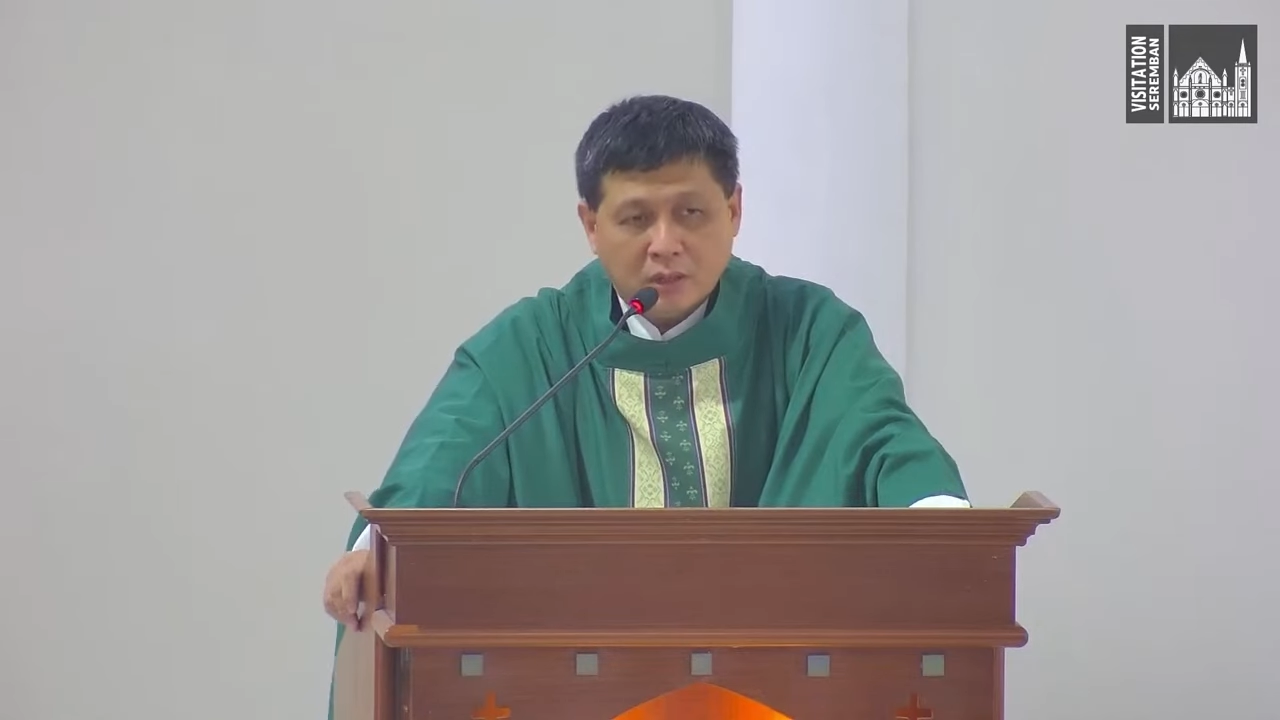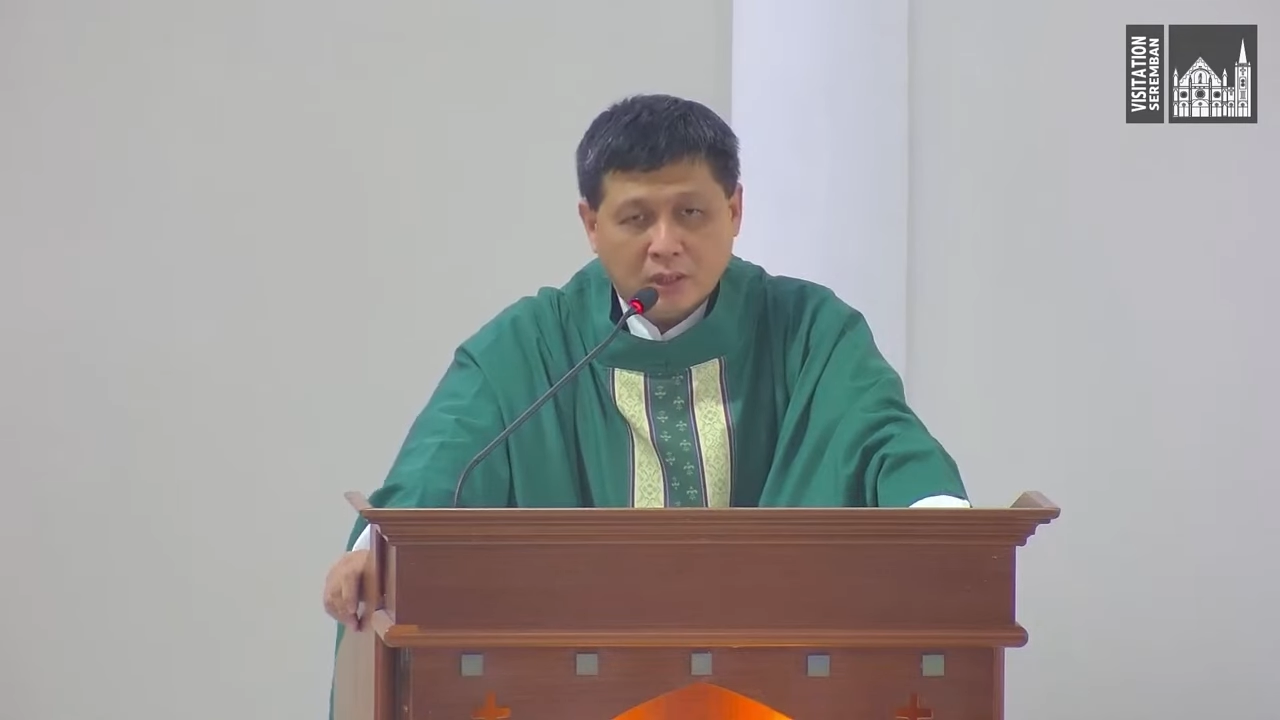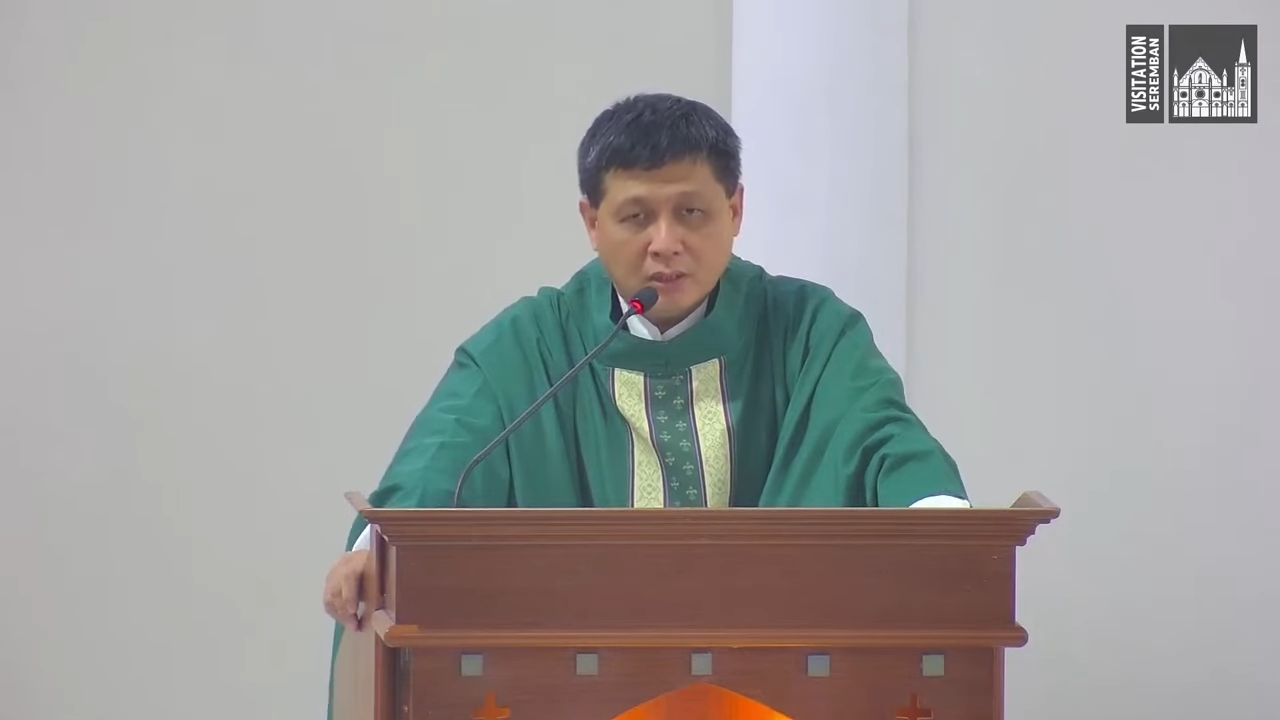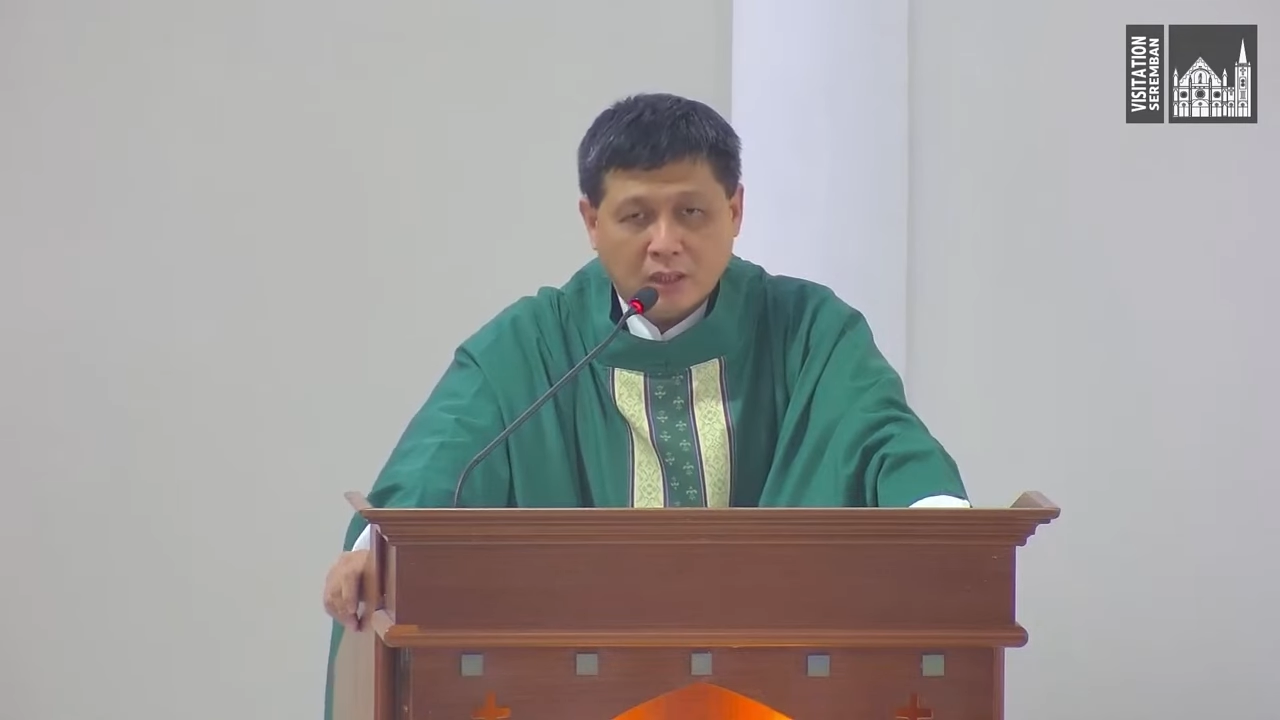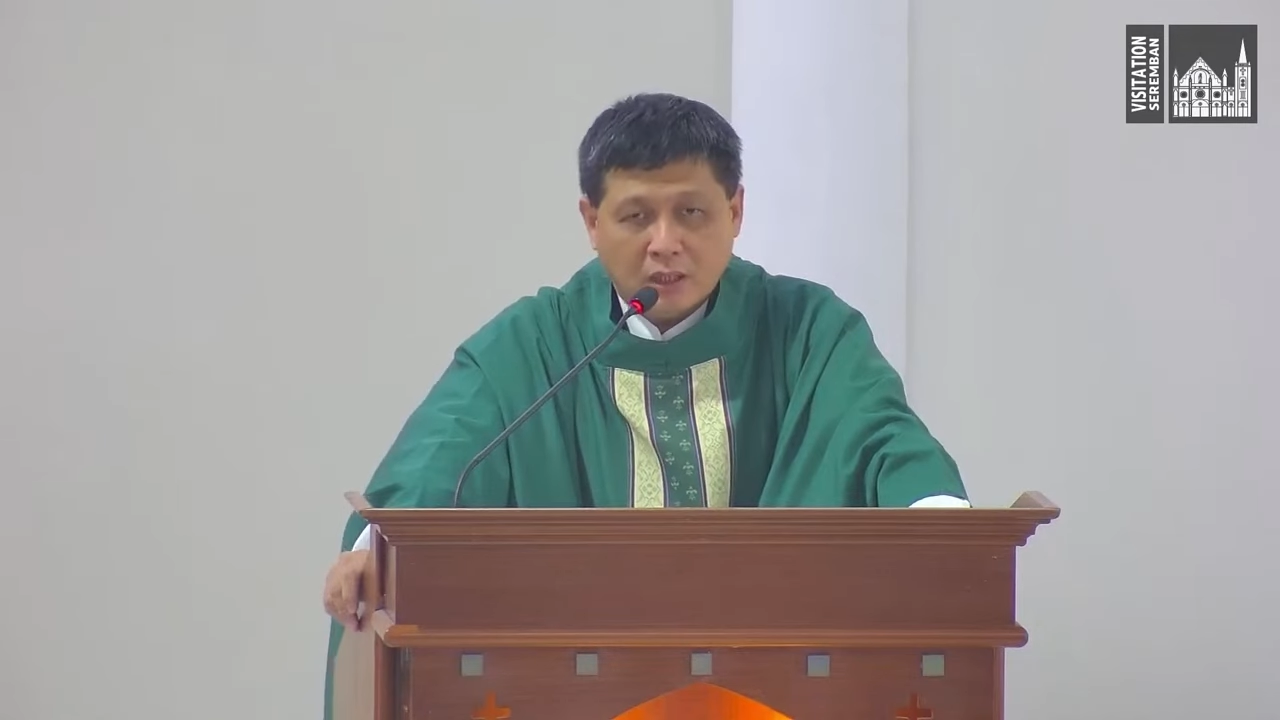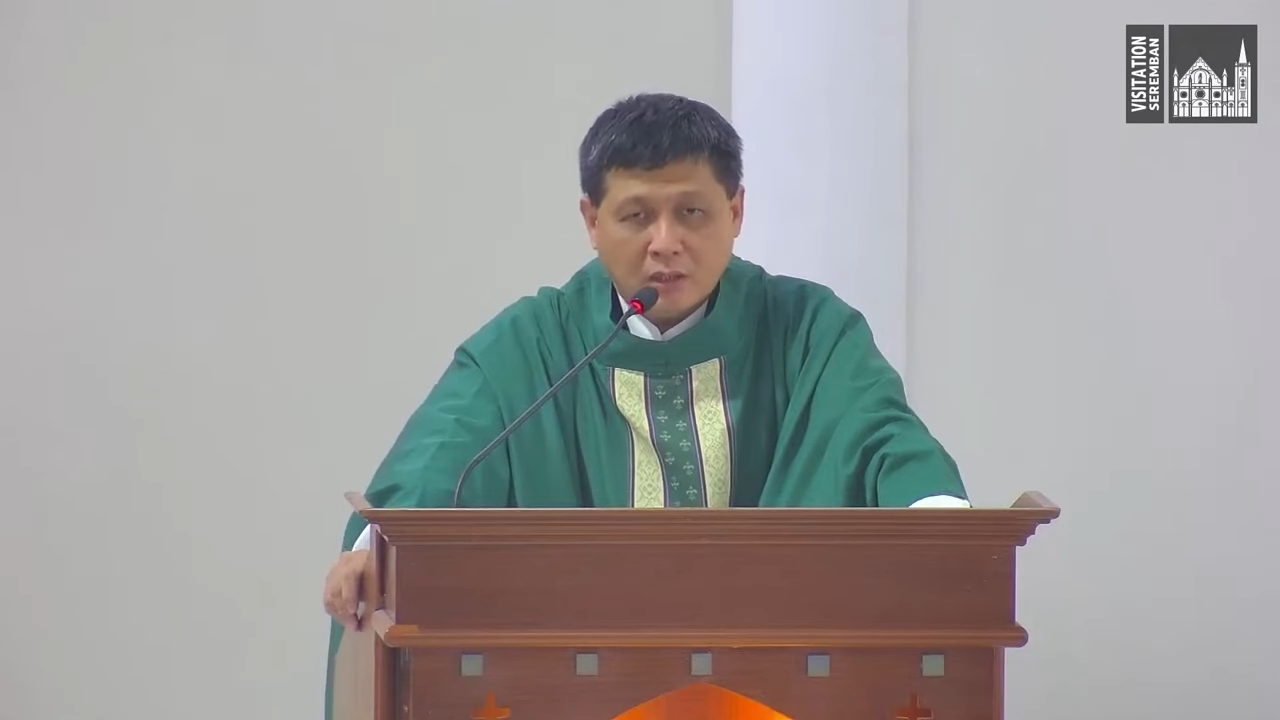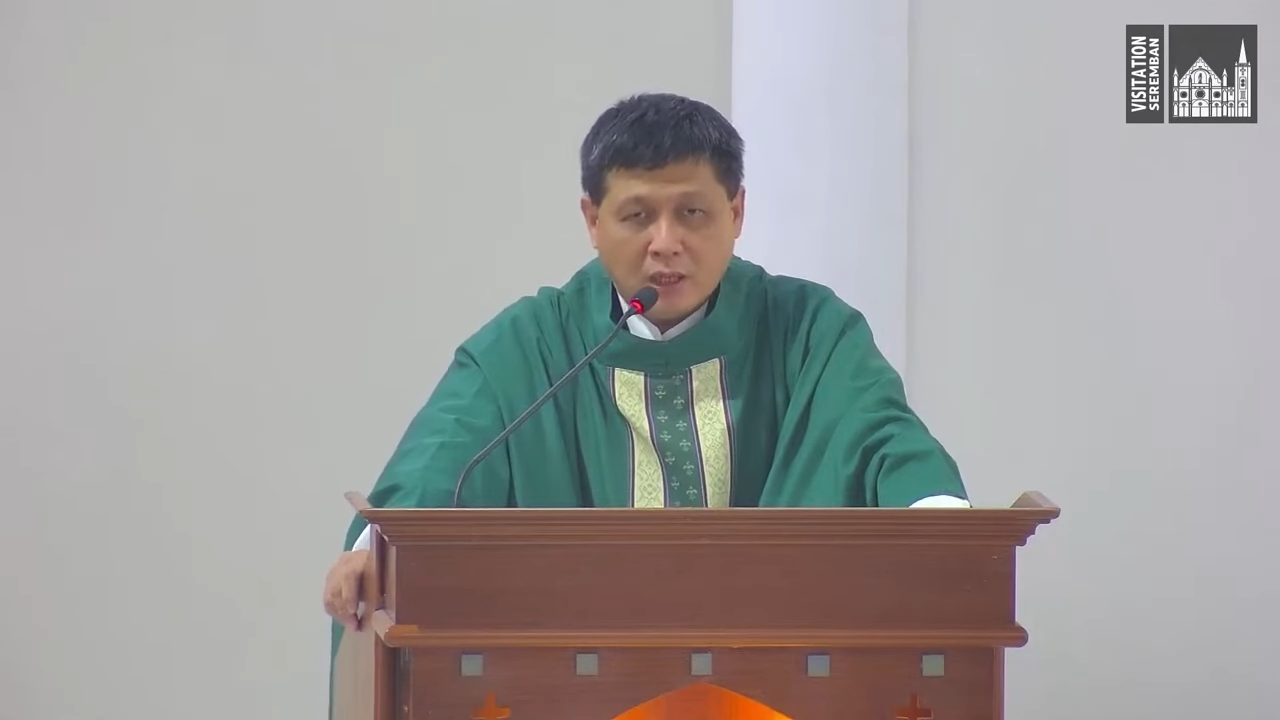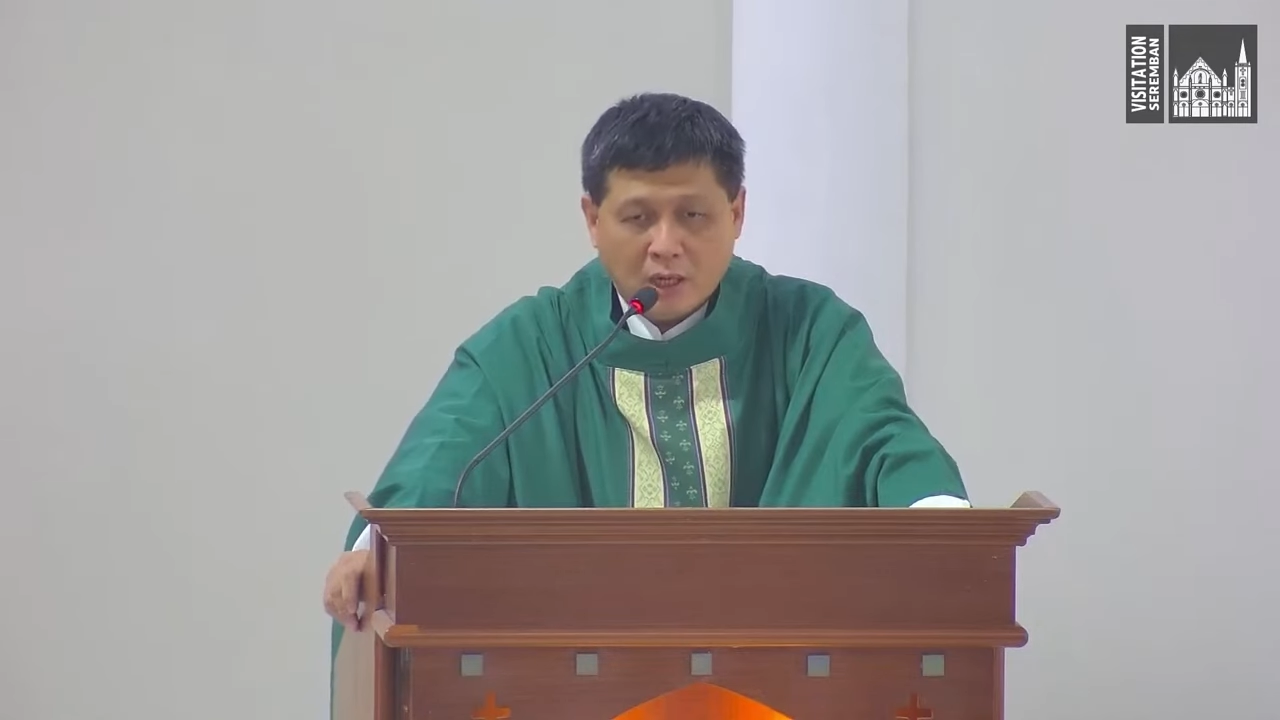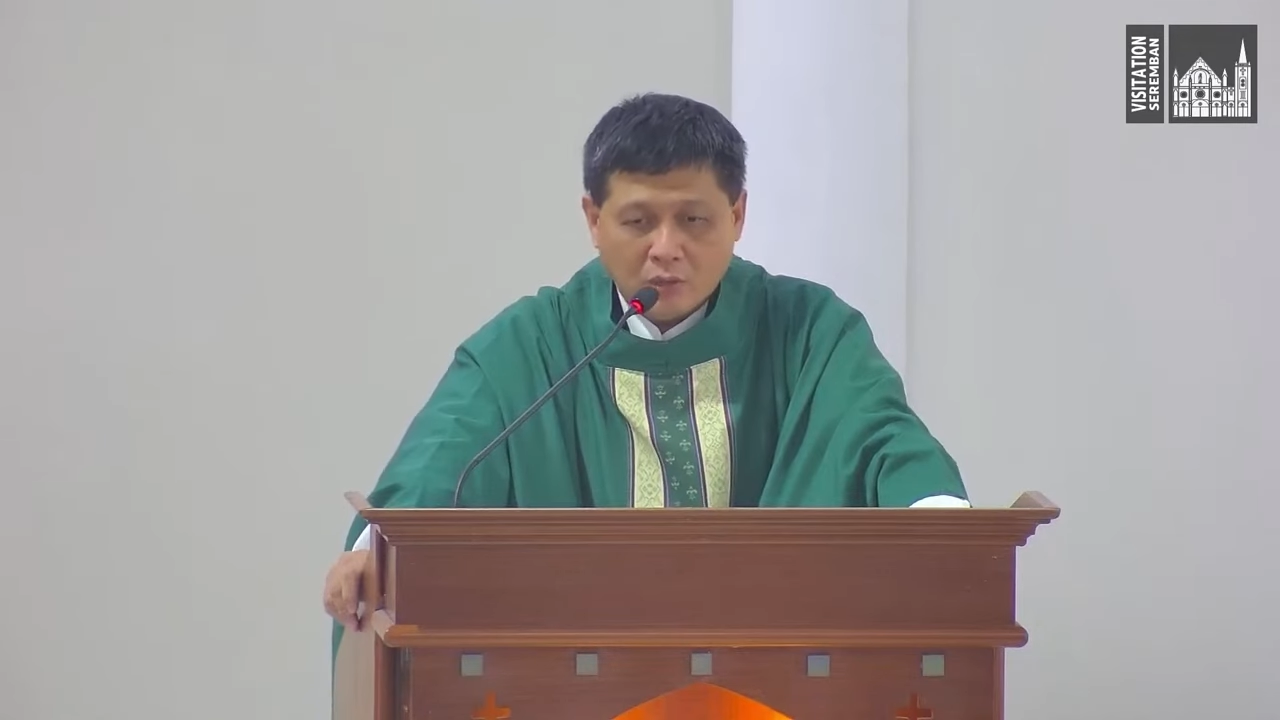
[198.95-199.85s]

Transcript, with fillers: And how